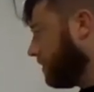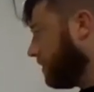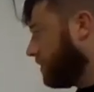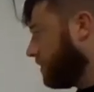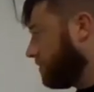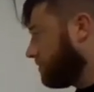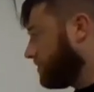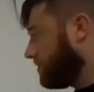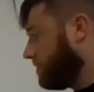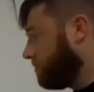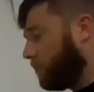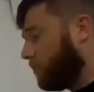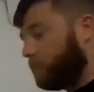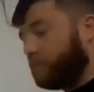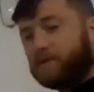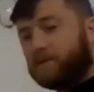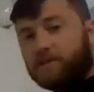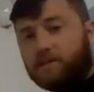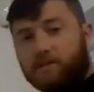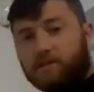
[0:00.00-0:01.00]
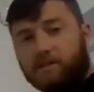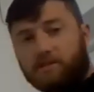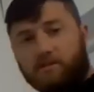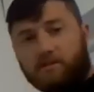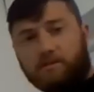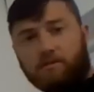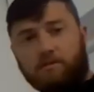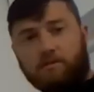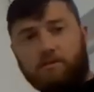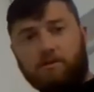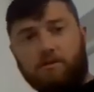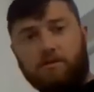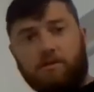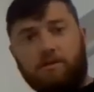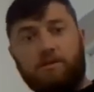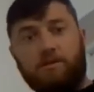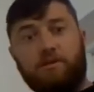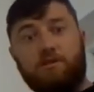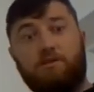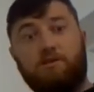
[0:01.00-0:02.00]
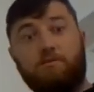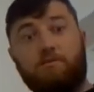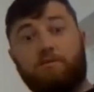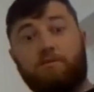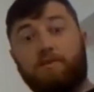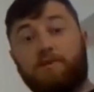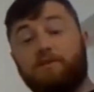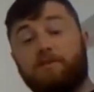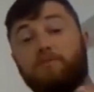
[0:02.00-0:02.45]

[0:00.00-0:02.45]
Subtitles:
So then what we need is system creates